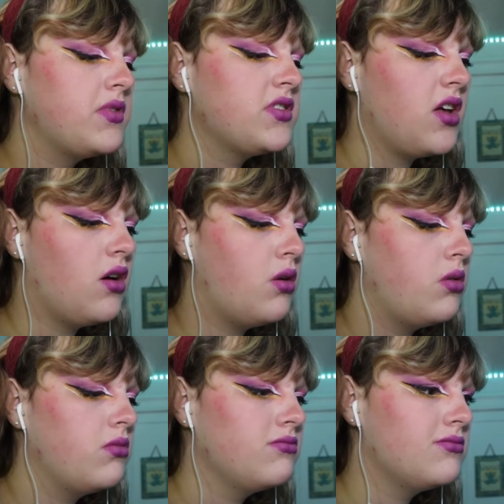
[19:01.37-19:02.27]

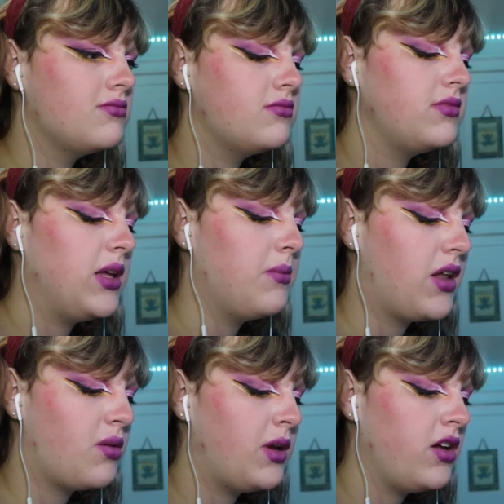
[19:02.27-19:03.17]
so it
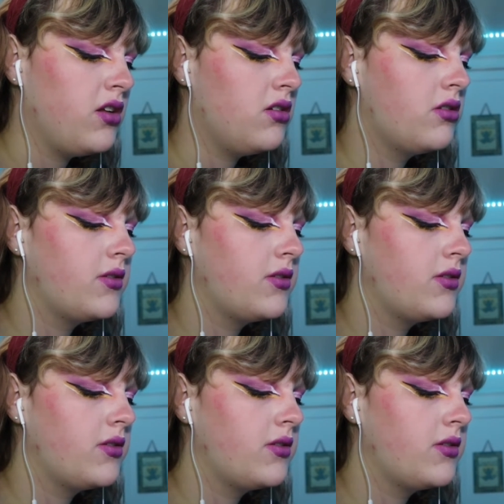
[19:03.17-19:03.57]
better be good